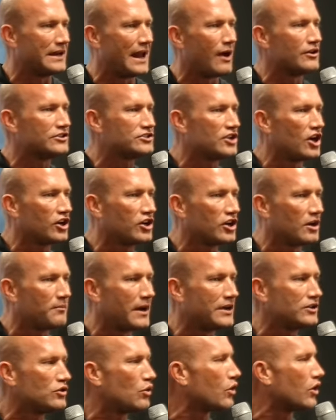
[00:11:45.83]
Now he's knocking on
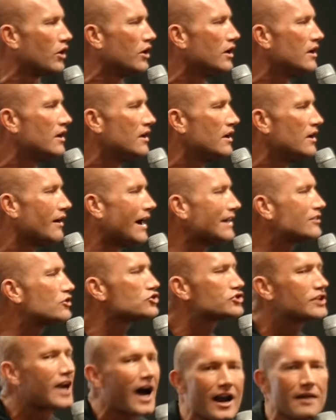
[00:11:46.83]
my door. Like,
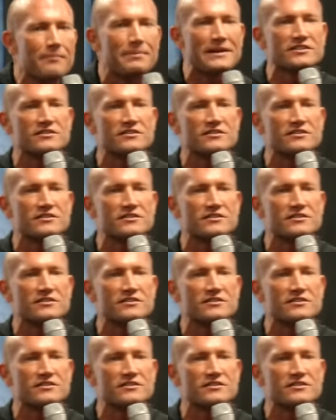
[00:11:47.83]
there's gotta be